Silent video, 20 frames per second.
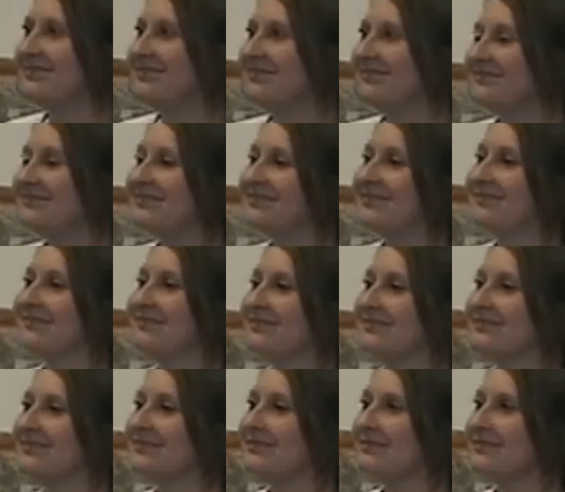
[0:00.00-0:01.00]

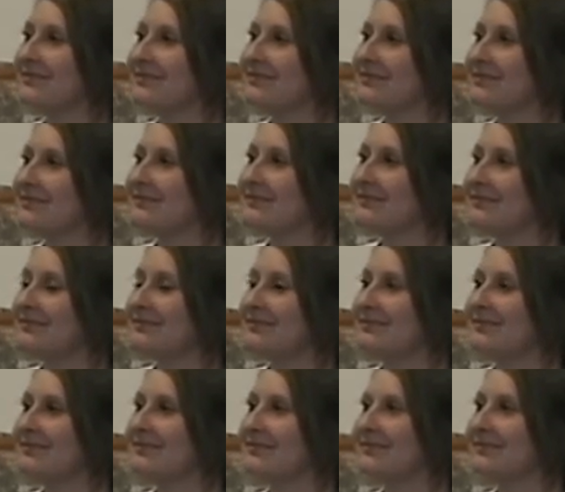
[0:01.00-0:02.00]

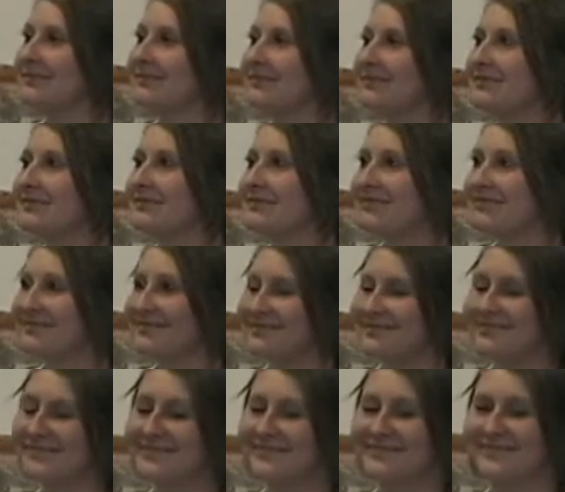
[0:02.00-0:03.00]

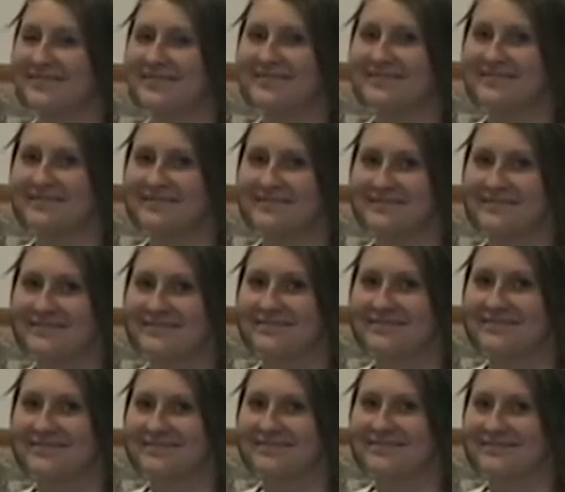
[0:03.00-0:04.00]

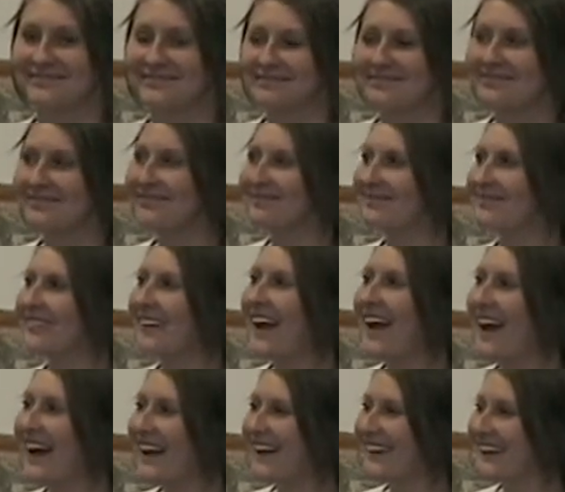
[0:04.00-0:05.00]

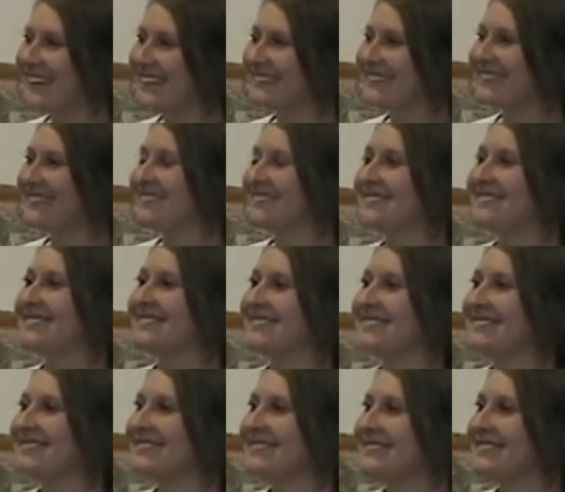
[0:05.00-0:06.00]

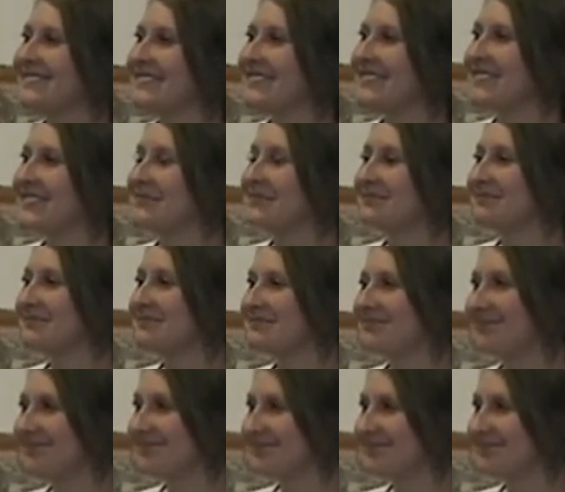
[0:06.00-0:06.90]
[no speech]